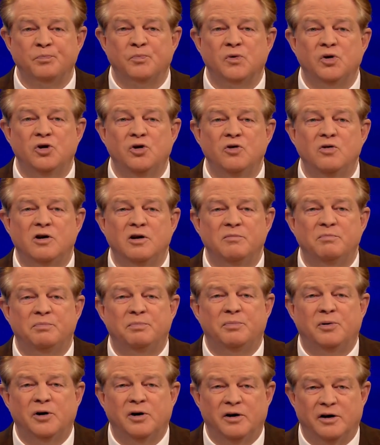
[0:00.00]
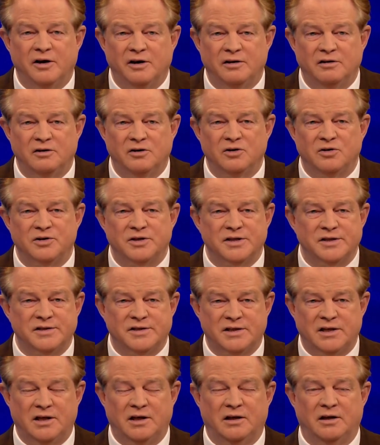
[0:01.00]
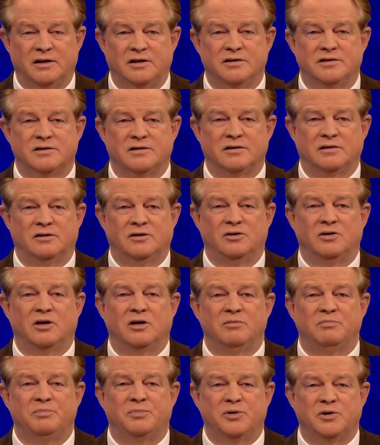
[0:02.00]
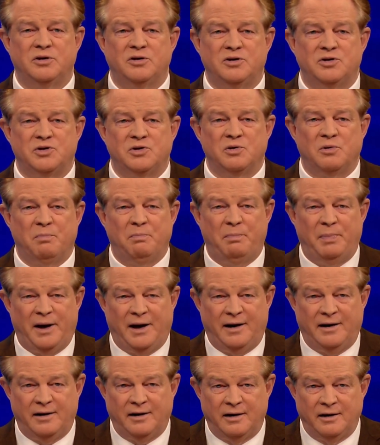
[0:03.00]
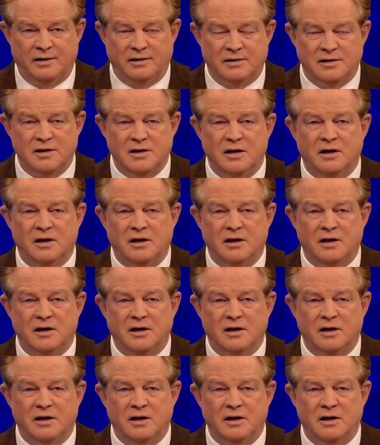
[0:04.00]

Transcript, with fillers: You can put your disease, you can put your pain,